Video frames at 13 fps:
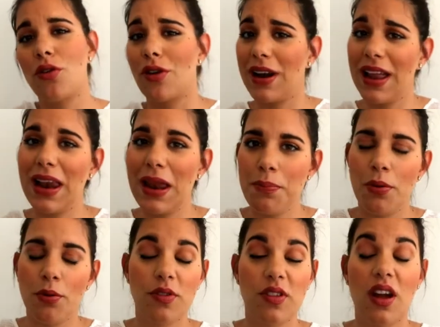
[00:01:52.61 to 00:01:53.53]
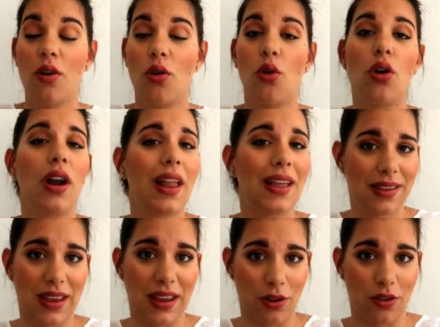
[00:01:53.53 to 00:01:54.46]
or Lele Ponsder or
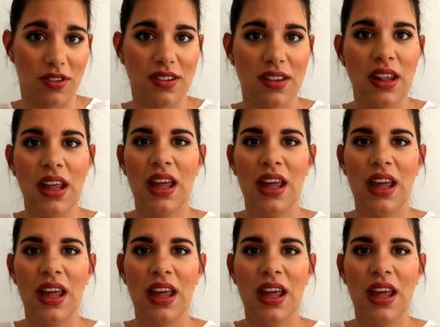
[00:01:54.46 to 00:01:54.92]
Latinos.